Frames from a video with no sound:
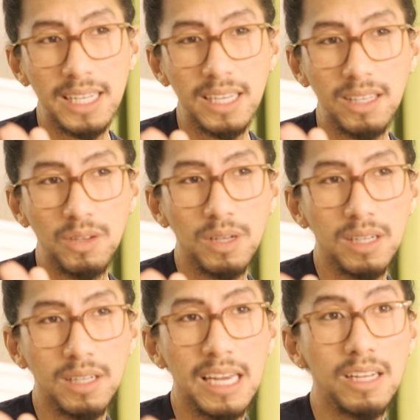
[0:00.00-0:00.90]
Like you
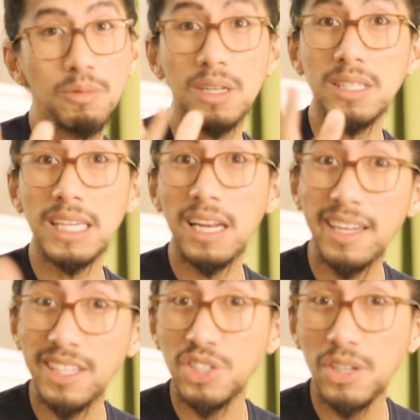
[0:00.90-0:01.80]
can get it with a
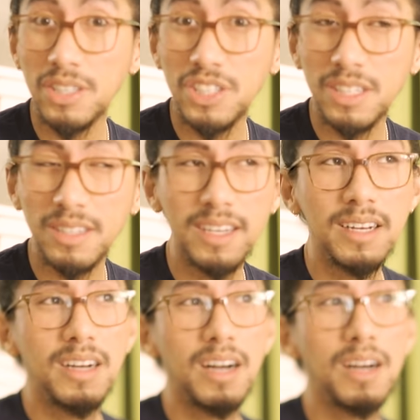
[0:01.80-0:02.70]
selenite charging
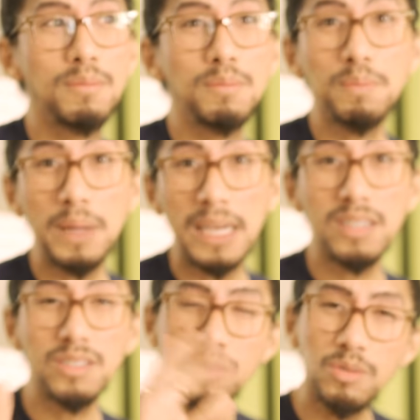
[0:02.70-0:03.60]
um,
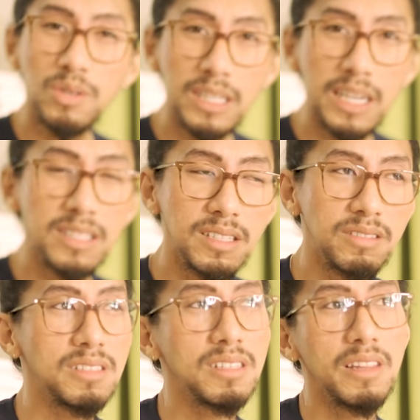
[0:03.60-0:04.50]
plate, so you can cleanse the
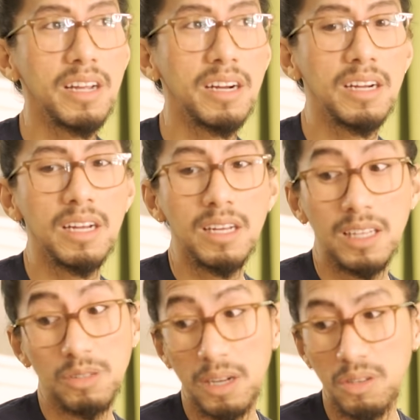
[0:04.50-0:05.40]
crystal there.
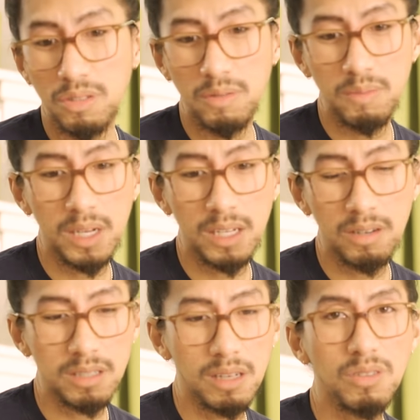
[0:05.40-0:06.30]
That's what I use with my
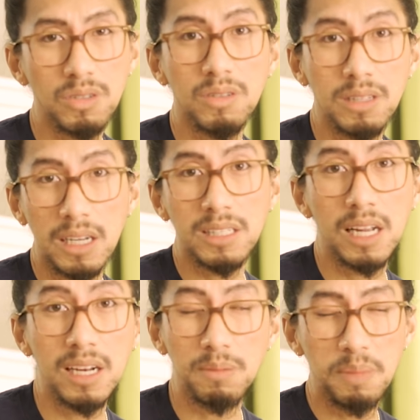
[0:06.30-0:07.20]
crystal, also like a
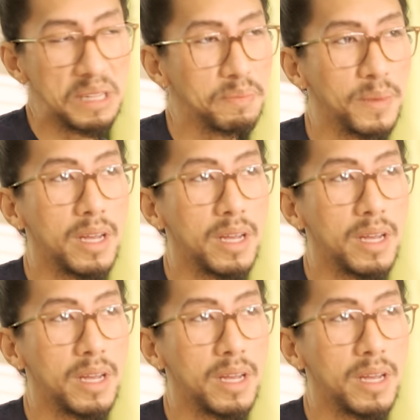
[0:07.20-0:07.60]
selenite plate.